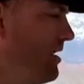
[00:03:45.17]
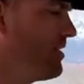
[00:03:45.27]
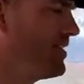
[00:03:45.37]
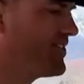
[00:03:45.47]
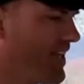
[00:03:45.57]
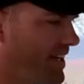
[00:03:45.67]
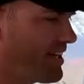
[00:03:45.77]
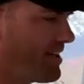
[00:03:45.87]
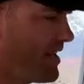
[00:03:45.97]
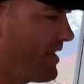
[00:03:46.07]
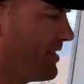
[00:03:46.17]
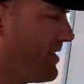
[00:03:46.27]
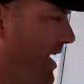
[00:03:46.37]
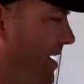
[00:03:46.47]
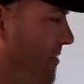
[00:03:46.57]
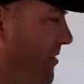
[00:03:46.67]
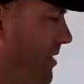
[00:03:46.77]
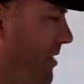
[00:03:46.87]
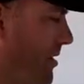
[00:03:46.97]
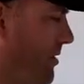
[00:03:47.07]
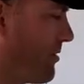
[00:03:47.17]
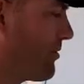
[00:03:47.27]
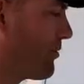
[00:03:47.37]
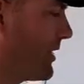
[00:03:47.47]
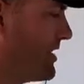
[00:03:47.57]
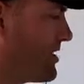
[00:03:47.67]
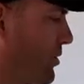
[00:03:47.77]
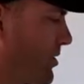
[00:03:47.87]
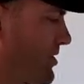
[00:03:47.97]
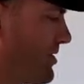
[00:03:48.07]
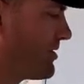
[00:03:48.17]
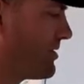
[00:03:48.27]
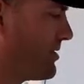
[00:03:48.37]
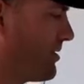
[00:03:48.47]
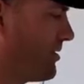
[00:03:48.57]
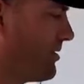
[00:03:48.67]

The second thing is have resources.